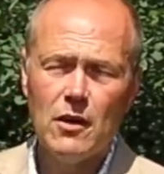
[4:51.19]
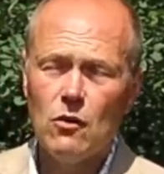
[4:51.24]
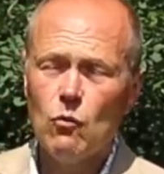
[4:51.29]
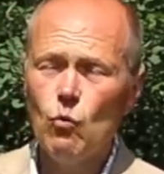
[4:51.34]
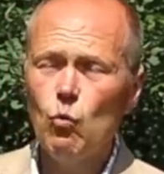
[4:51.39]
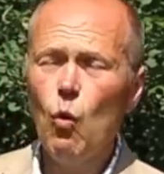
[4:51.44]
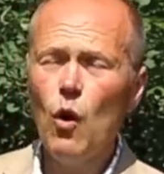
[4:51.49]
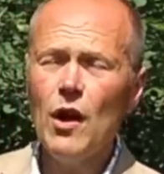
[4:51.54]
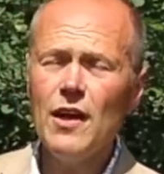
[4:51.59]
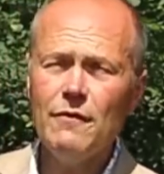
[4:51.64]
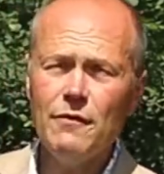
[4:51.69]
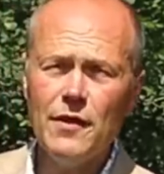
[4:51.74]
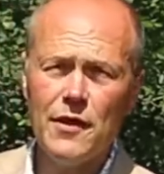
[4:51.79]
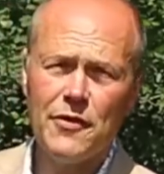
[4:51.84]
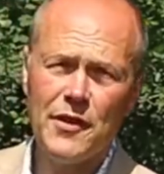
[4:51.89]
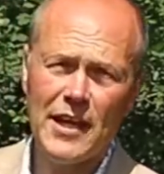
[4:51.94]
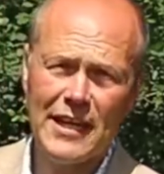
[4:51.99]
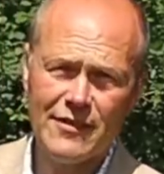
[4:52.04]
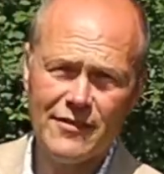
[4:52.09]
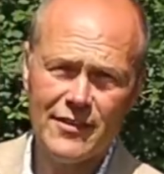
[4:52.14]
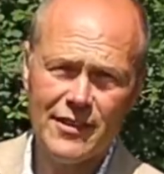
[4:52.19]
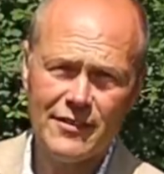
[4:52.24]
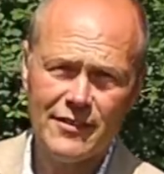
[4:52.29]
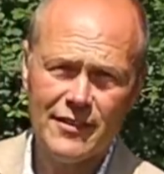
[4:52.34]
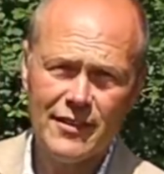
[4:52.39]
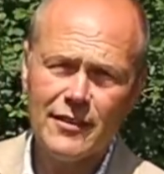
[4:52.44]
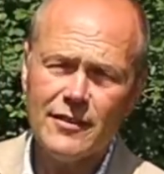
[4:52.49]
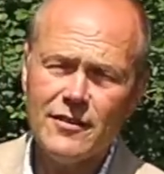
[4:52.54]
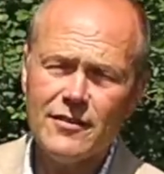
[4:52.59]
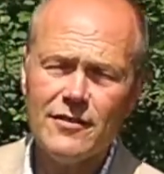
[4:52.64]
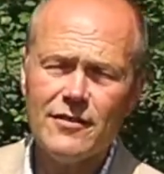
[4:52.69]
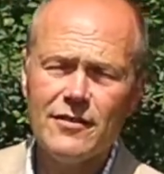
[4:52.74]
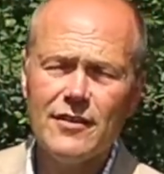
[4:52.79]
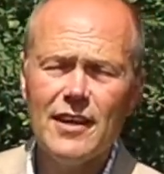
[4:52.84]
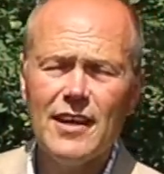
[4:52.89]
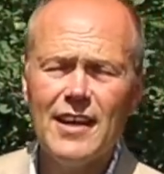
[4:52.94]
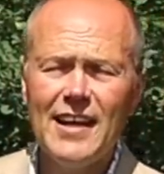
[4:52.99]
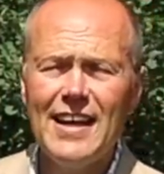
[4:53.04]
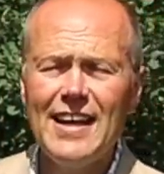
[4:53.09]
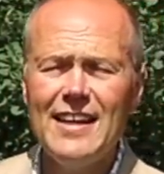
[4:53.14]
One of the things it does
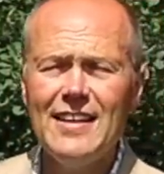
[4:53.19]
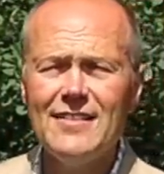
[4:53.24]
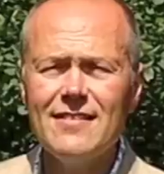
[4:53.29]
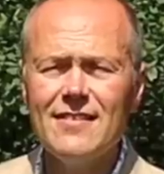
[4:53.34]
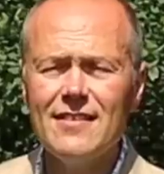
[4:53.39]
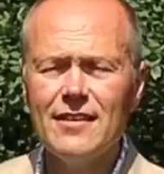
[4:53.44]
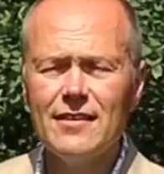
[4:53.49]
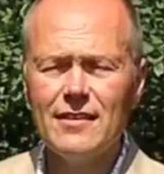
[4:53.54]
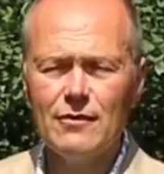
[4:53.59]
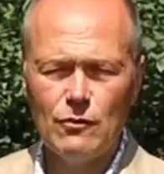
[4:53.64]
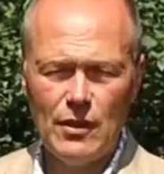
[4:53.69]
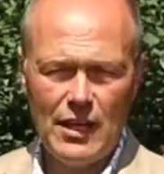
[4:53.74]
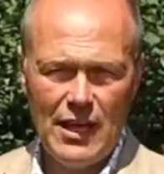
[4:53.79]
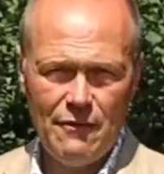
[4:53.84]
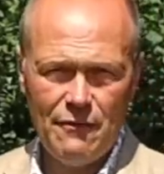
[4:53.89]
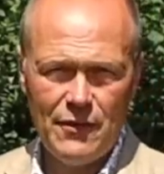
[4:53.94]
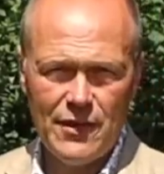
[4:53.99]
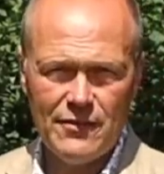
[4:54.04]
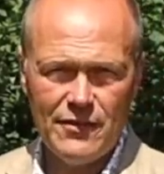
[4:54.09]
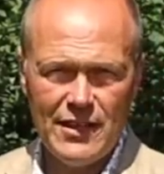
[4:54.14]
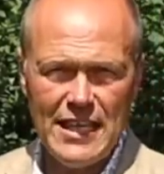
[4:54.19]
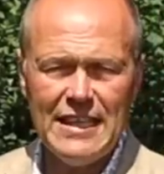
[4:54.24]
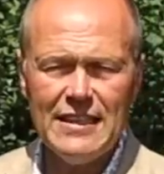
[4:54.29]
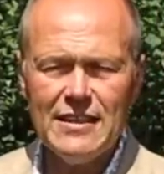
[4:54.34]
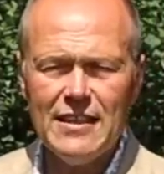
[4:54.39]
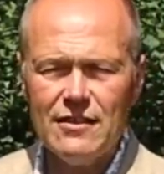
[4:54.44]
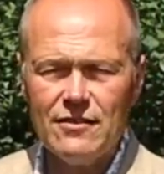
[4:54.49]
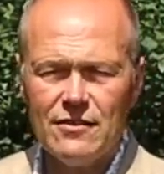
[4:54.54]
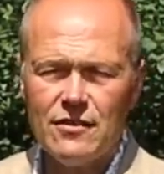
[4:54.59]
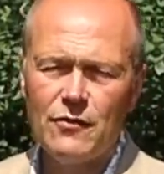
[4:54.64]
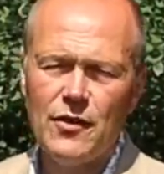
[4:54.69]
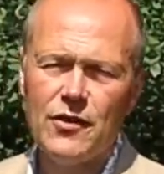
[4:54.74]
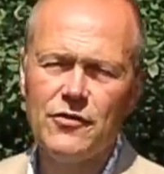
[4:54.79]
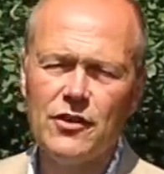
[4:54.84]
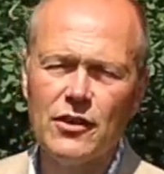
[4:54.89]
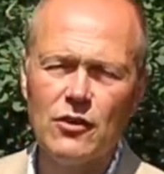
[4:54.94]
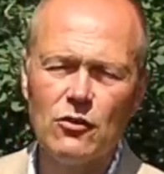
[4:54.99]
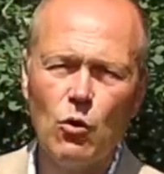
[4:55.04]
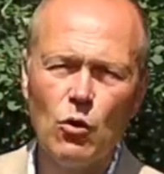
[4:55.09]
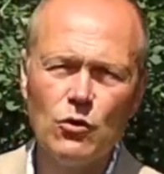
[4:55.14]
is that if it's eaten in
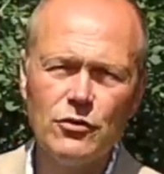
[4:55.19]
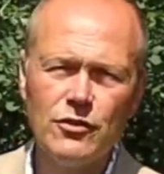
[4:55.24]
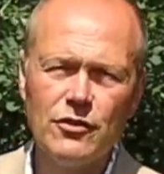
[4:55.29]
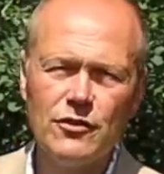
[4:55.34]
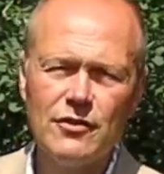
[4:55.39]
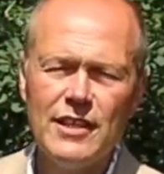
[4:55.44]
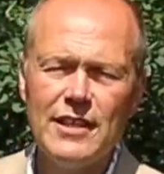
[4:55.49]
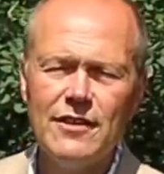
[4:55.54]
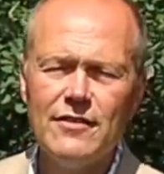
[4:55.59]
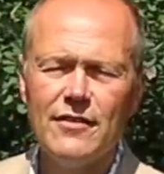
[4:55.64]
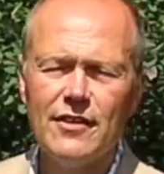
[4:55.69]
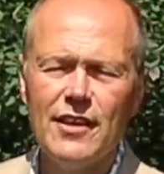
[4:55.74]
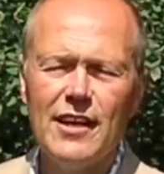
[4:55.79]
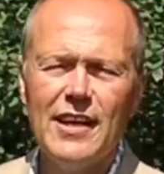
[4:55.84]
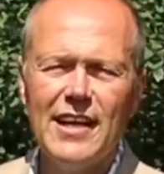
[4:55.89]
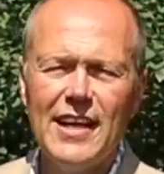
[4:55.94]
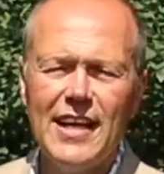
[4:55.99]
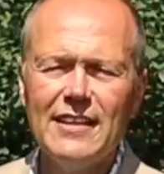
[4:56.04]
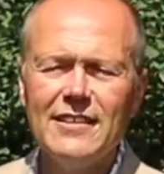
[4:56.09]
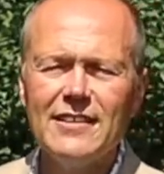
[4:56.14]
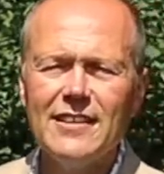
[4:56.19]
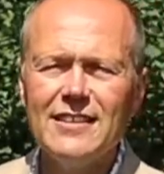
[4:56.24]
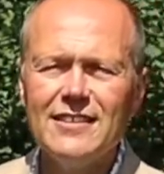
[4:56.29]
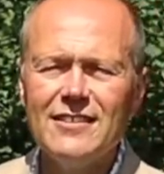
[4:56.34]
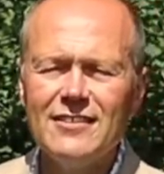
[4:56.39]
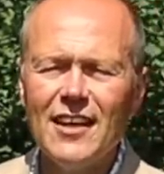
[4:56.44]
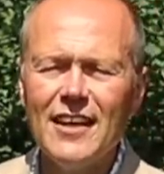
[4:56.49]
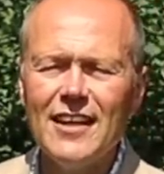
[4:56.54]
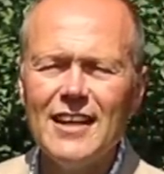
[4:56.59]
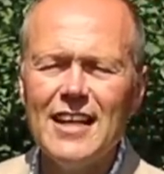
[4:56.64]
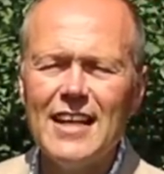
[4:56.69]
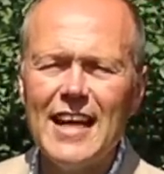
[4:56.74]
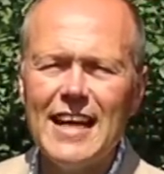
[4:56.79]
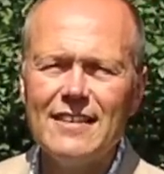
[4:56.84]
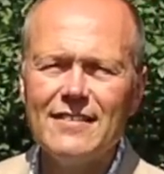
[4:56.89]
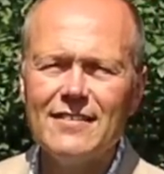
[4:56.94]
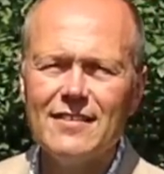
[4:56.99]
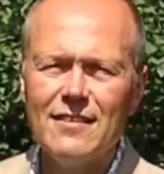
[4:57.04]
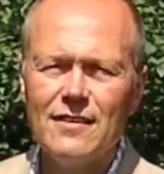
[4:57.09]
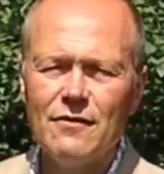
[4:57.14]
sufficient quantities, it can
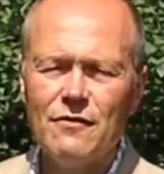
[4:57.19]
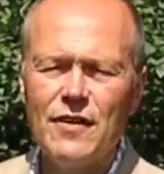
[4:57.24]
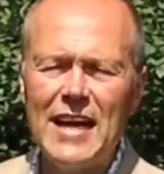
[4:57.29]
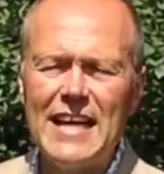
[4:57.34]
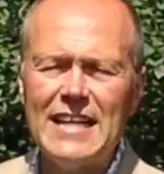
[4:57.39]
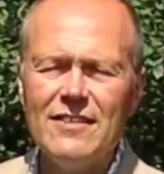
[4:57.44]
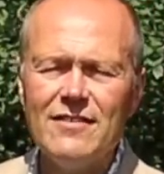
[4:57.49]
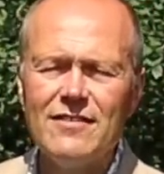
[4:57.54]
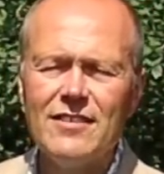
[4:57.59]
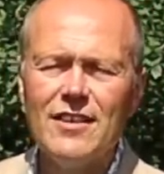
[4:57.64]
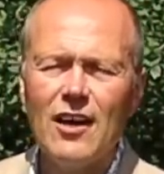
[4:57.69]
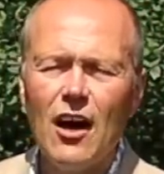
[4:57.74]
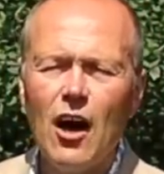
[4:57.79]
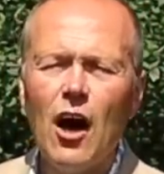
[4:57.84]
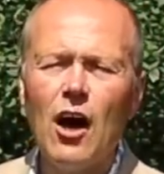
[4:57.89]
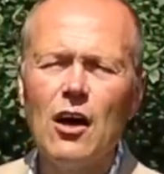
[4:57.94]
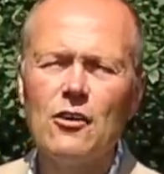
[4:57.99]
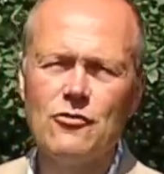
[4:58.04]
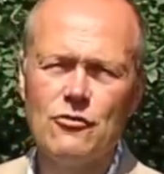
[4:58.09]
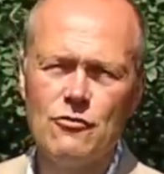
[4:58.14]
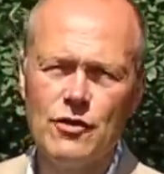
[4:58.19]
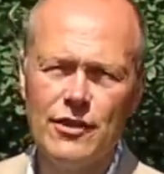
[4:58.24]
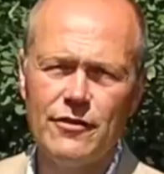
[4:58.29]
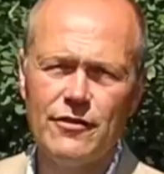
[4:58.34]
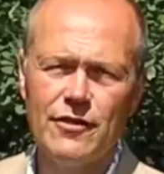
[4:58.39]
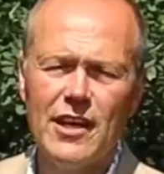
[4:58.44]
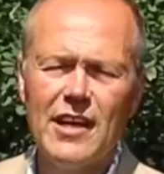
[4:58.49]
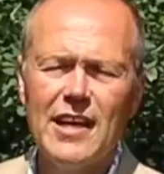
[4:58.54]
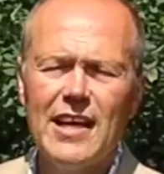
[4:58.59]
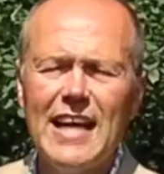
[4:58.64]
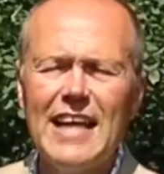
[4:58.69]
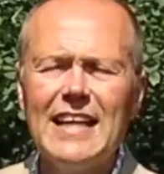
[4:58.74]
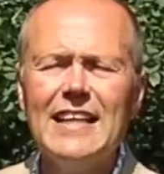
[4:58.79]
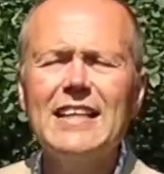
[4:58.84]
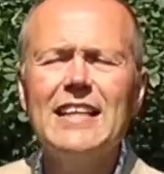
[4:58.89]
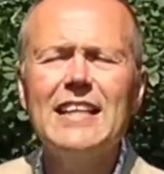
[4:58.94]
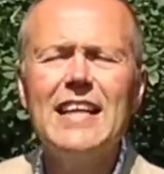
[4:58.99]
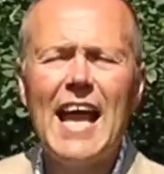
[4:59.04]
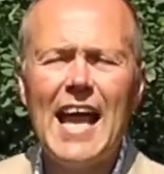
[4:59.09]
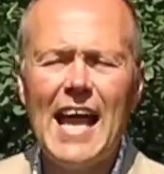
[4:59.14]
dilate the veins and arteries. It
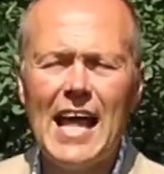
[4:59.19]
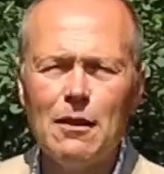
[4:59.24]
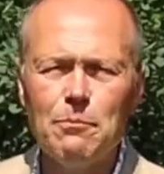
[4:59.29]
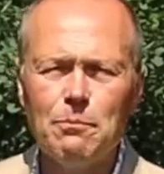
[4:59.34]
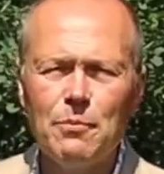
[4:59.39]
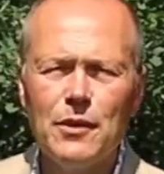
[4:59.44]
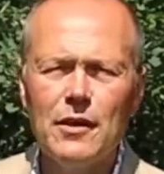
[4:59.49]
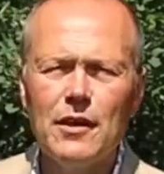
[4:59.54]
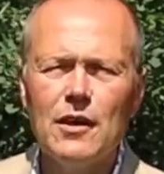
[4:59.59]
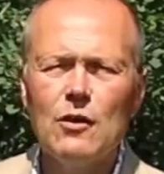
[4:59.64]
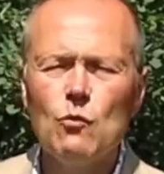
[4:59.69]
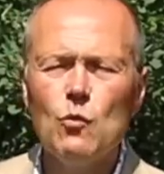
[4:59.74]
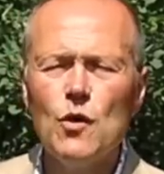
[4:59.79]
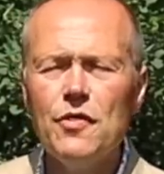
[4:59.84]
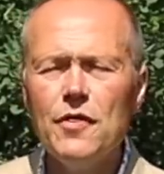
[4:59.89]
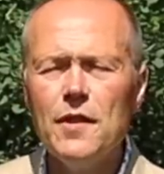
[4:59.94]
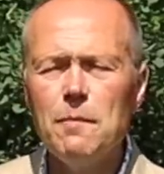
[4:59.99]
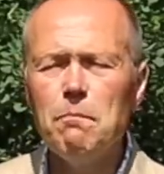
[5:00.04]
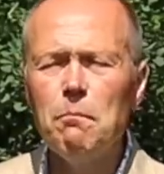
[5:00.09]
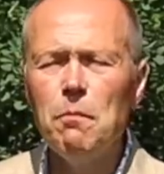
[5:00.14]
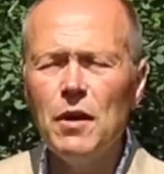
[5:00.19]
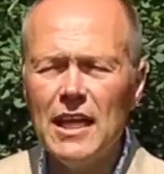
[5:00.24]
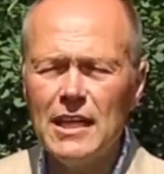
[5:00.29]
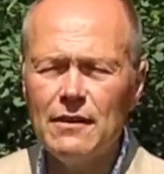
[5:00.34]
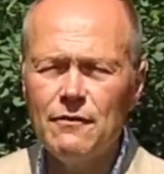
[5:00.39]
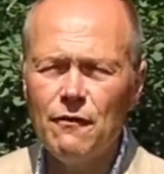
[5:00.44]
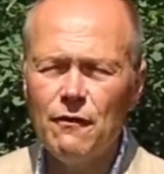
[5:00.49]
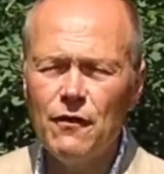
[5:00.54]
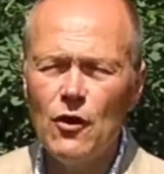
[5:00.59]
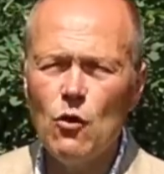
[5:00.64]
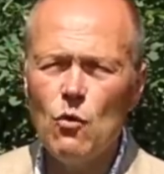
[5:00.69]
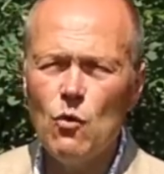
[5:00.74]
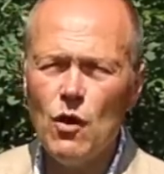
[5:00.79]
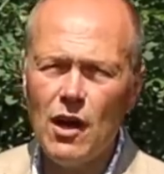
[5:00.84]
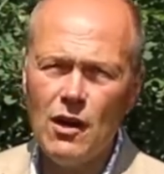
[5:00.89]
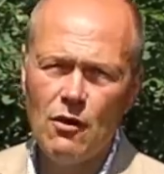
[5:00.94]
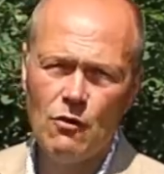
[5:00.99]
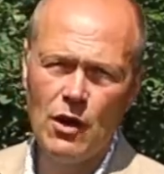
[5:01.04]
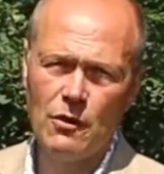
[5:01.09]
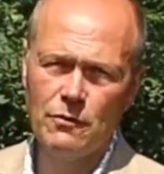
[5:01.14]
can help with the blood flow
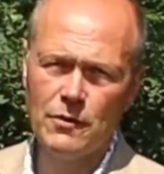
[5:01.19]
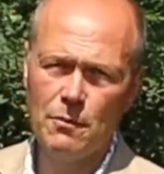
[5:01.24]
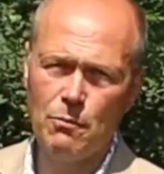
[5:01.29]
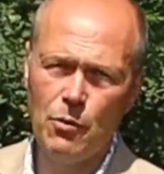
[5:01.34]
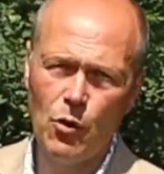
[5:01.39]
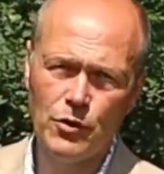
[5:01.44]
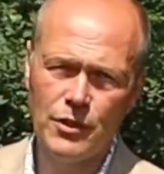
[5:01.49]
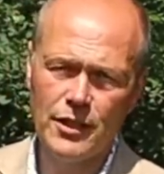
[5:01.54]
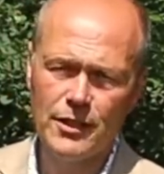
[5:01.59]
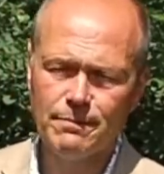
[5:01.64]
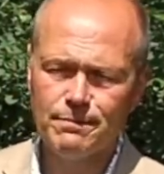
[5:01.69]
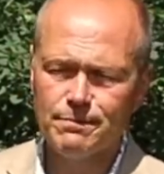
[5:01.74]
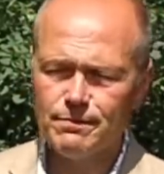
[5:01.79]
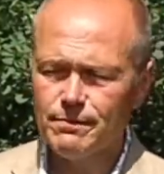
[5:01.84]
around the body.